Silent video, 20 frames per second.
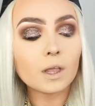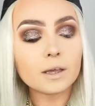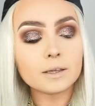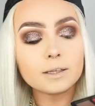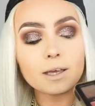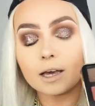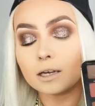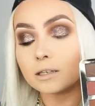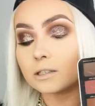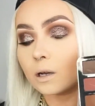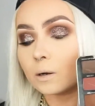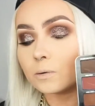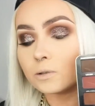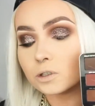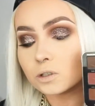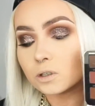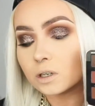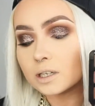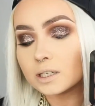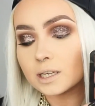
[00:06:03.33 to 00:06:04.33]
Yeah, so I'm
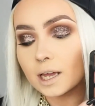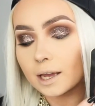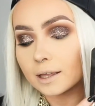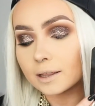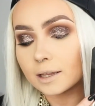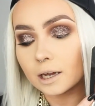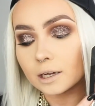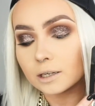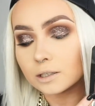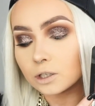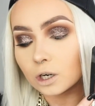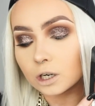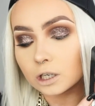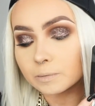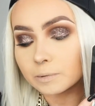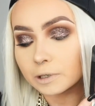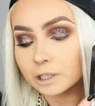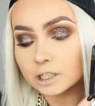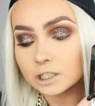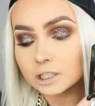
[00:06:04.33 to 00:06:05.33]
just going to take that
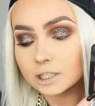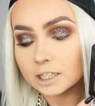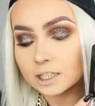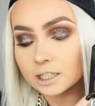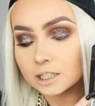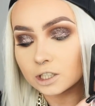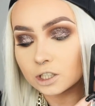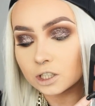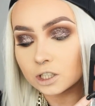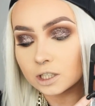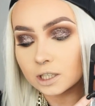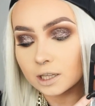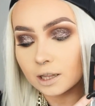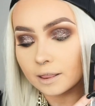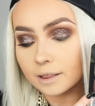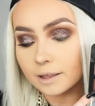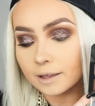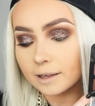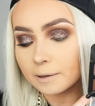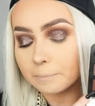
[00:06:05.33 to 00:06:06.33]
dark brown shade, just
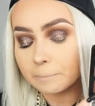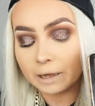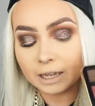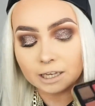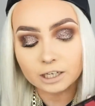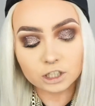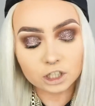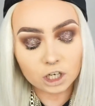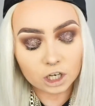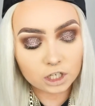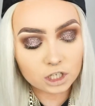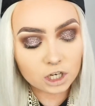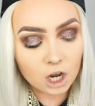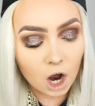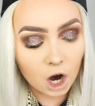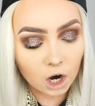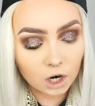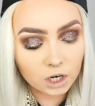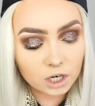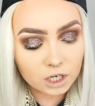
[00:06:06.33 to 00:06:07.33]
the Peach
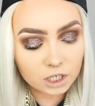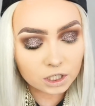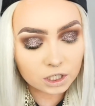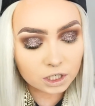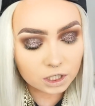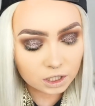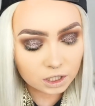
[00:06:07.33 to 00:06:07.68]
Tart.